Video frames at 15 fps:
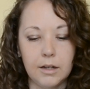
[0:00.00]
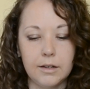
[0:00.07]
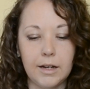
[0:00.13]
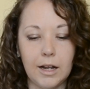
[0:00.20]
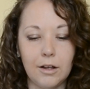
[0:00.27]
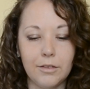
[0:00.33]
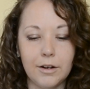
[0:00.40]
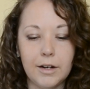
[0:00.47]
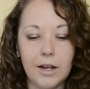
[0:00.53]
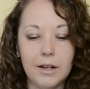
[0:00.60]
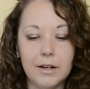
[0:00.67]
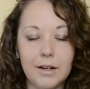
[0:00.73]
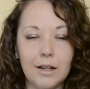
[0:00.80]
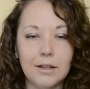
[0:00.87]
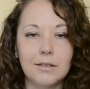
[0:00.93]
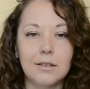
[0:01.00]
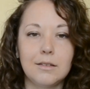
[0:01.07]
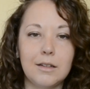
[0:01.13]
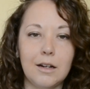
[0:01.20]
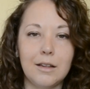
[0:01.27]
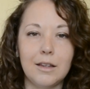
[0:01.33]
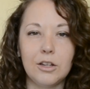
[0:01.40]
Now, they're not
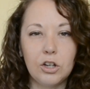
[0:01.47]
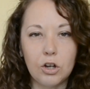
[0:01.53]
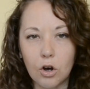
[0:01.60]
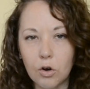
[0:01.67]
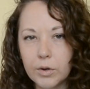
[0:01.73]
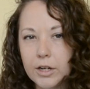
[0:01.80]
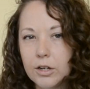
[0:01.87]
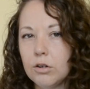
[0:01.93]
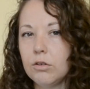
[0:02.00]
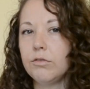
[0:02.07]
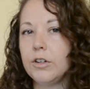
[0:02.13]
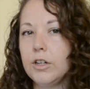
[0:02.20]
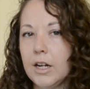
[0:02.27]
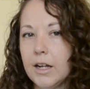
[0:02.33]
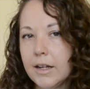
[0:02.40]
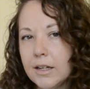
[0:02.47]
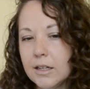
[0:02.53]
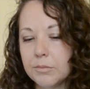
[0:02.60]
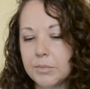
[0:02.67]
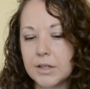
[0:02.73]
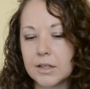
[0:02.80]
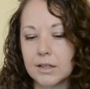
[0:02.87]
necessarily going
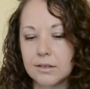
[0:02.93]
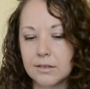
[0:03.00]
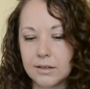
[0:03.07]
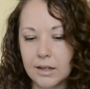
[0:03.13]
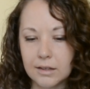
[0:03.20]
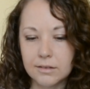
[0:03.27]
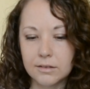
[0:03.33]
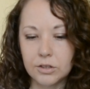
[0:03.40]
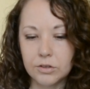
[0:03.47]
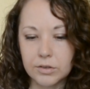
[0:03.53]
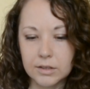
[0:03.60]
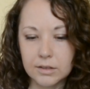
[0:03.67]
overnight because, as you